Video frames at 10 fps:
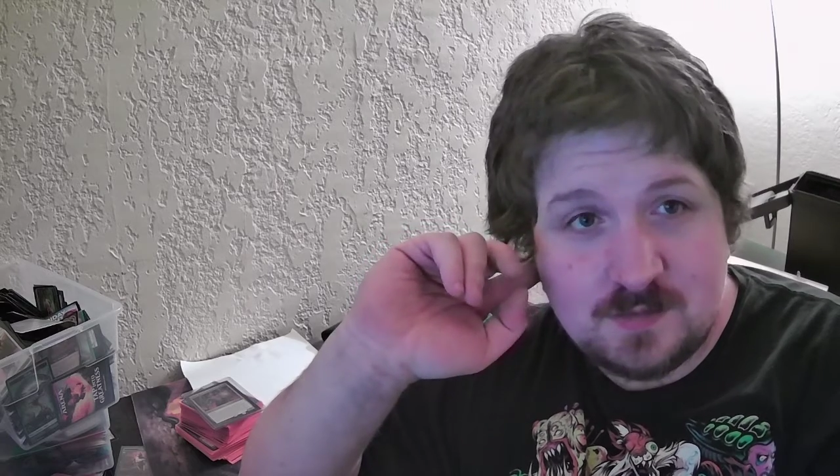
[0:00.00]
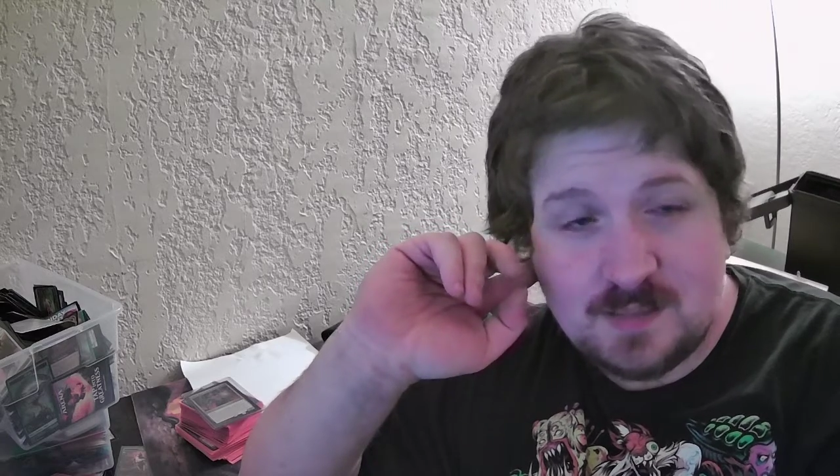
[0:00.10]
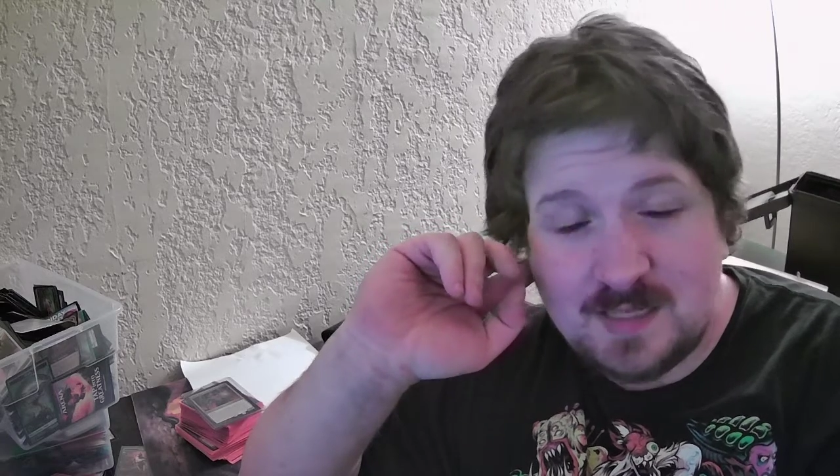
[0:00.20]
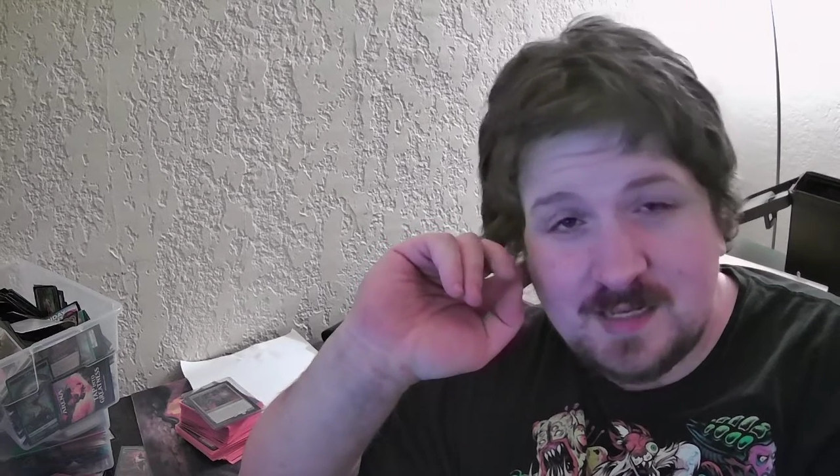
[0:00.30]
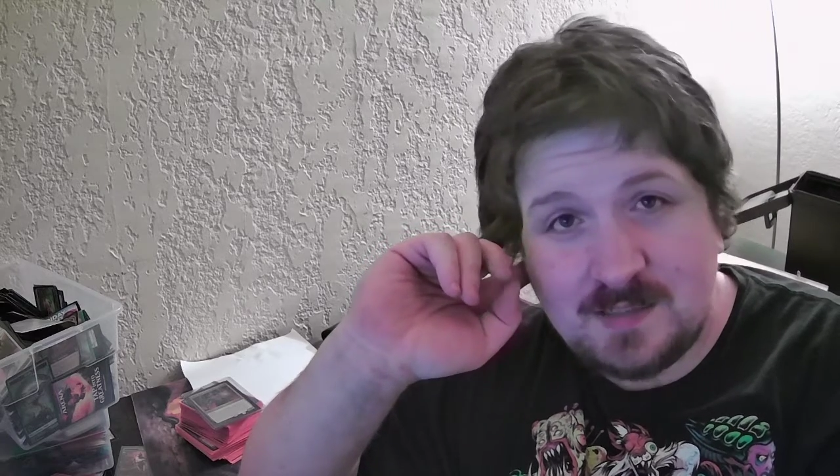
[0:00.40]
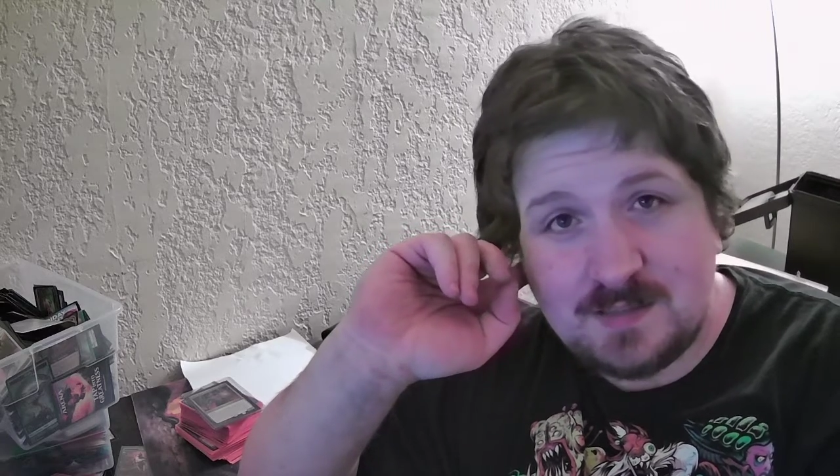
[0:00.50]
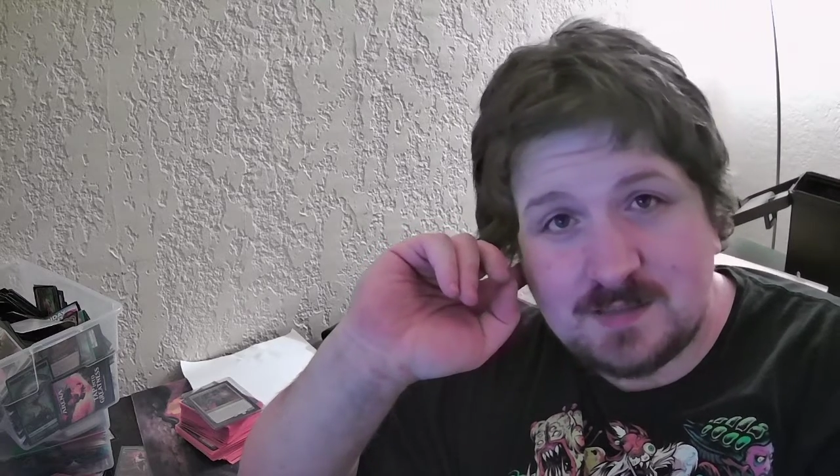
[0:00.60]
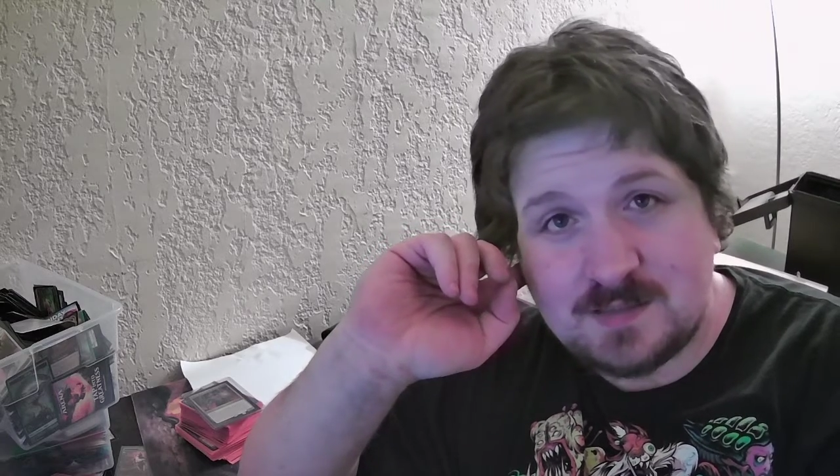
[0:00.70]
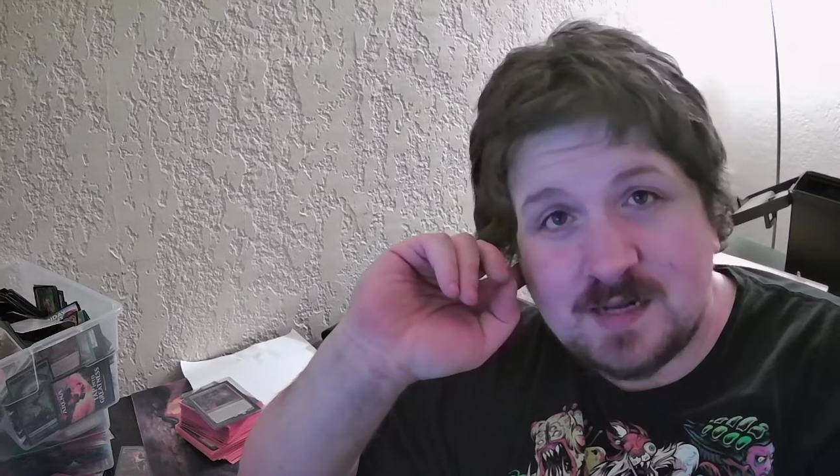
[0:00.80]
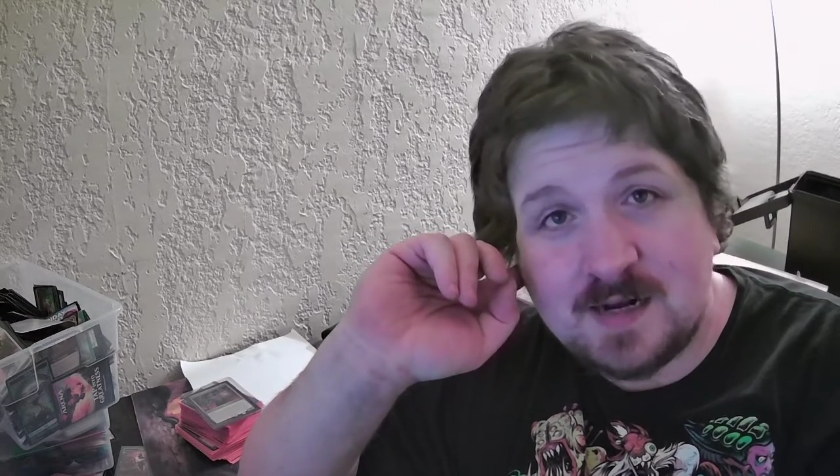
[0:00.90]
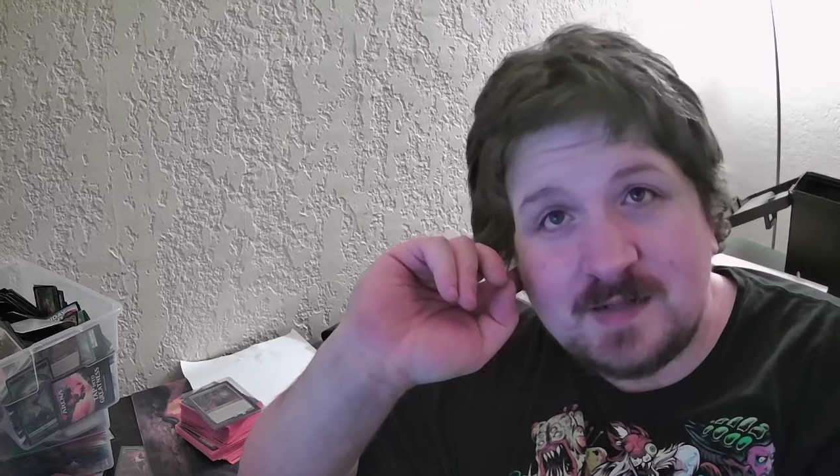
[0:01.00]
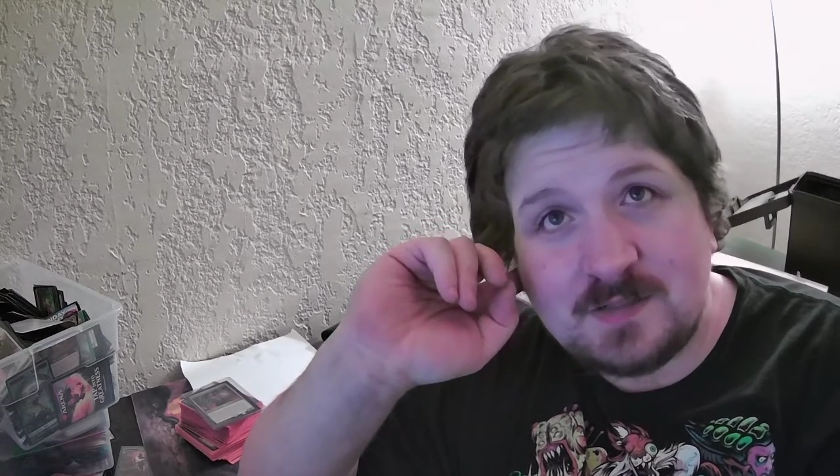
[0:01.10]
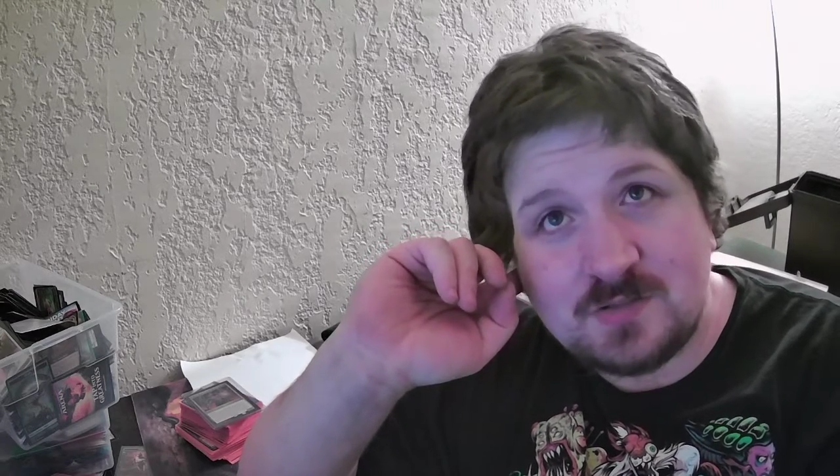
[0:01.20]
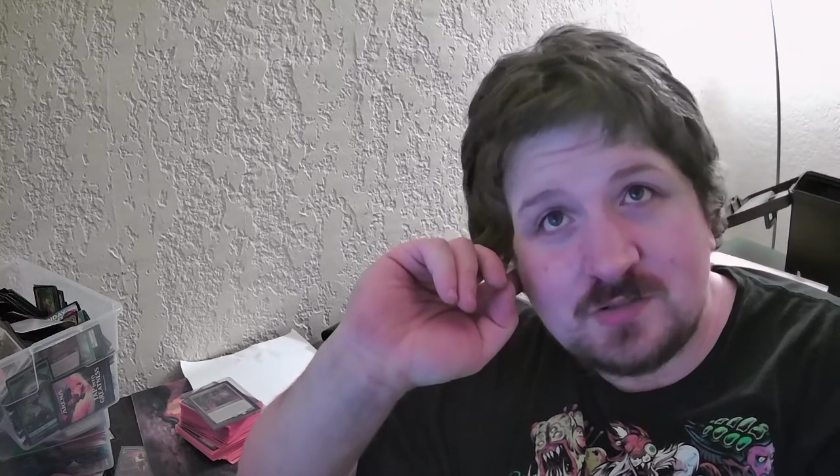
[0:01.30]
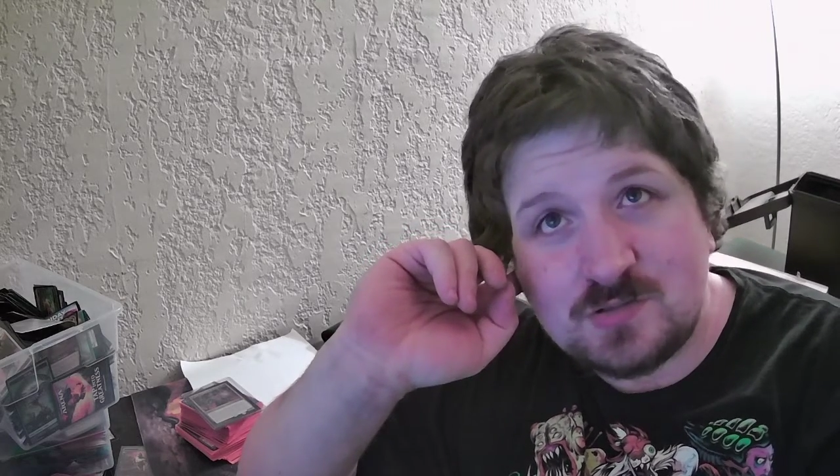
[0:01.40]
they
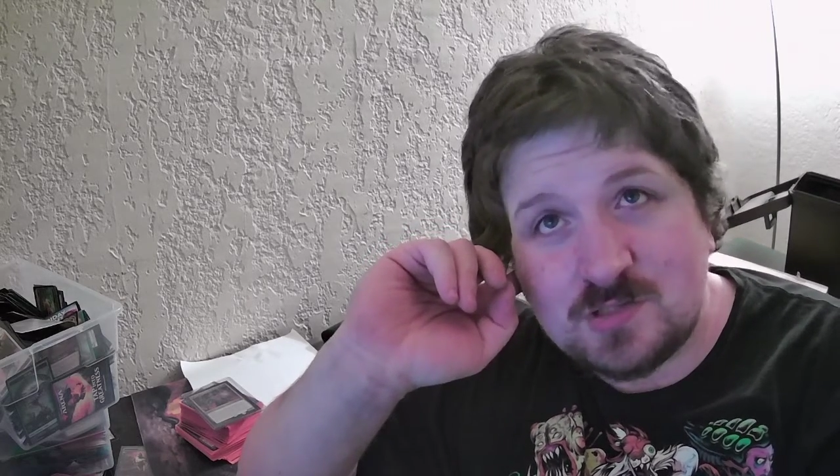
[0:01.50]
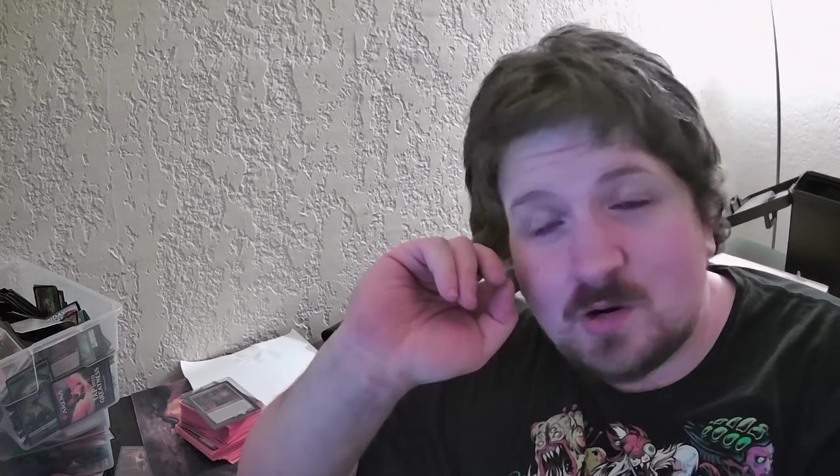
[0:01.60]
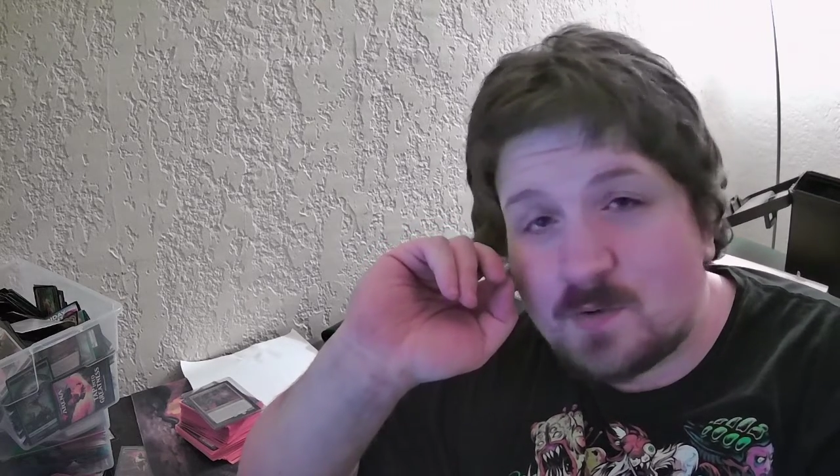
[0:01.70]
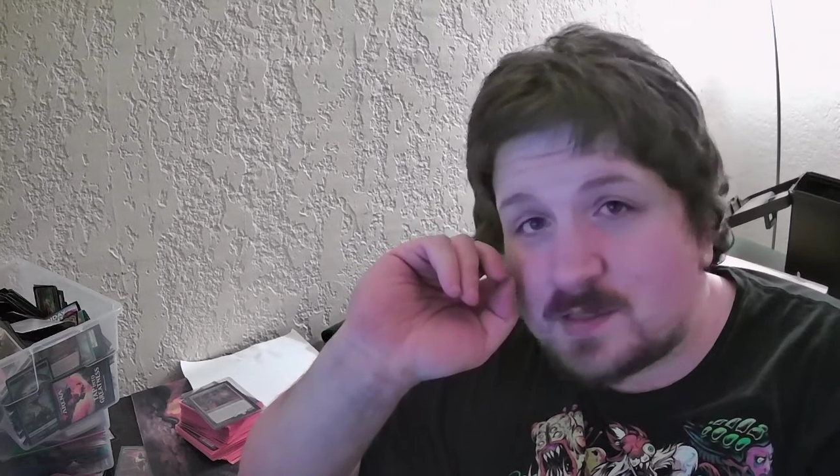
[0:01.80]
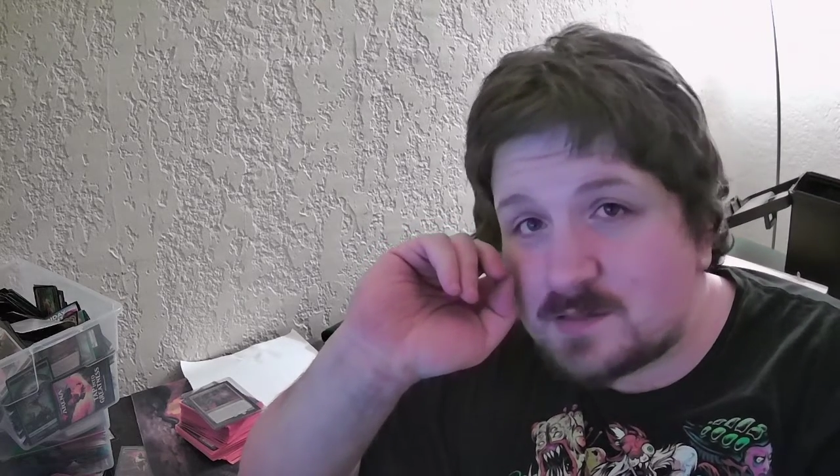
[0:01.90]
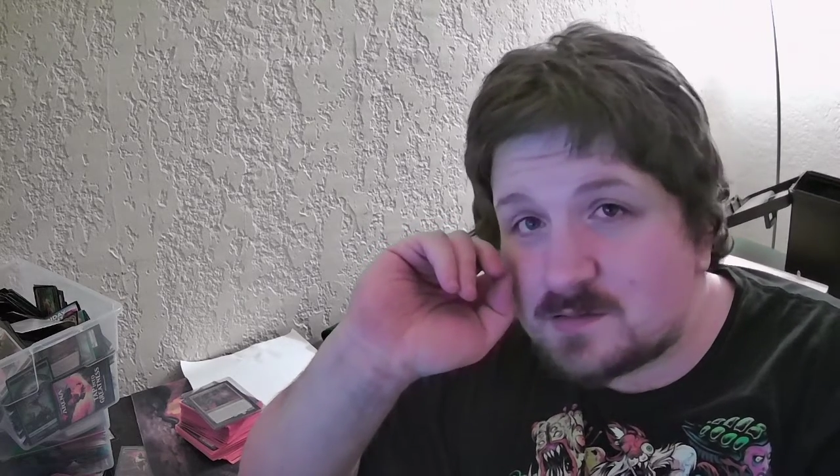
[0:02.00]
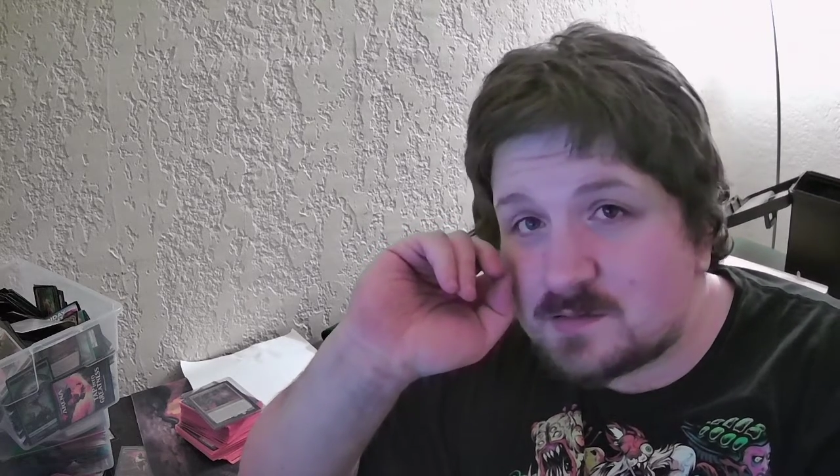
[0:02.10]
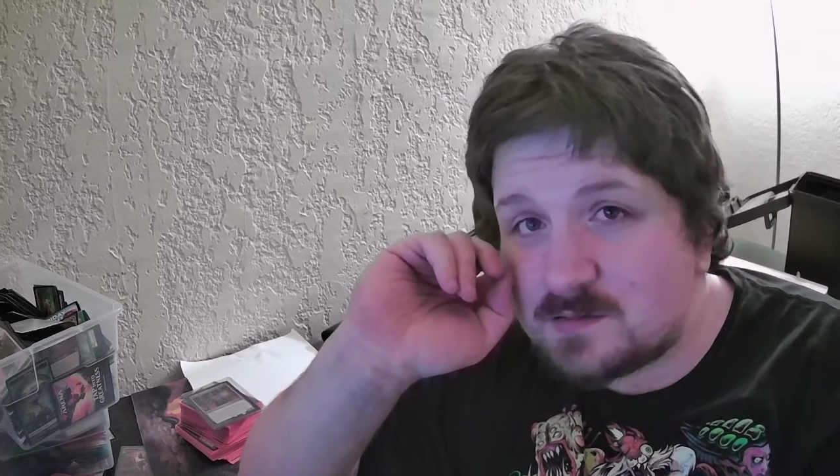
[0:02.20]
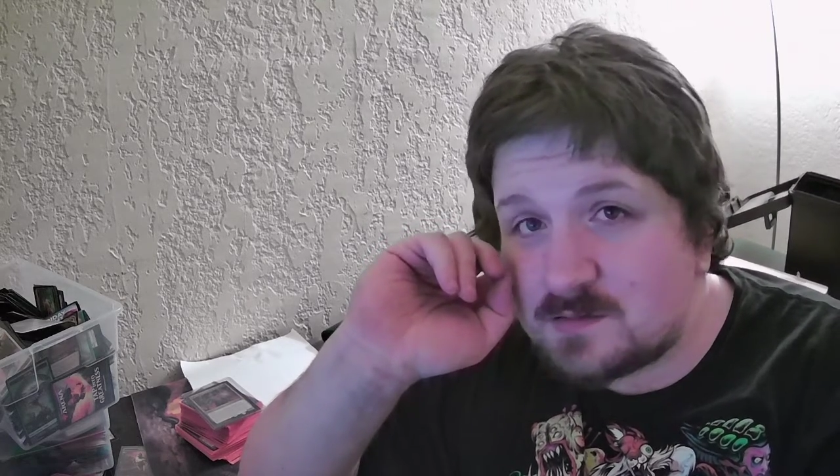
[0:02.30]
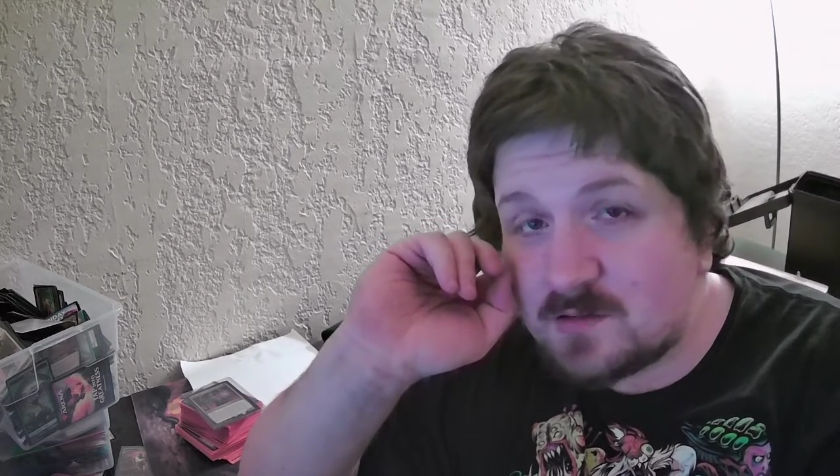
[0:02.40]
decided to show us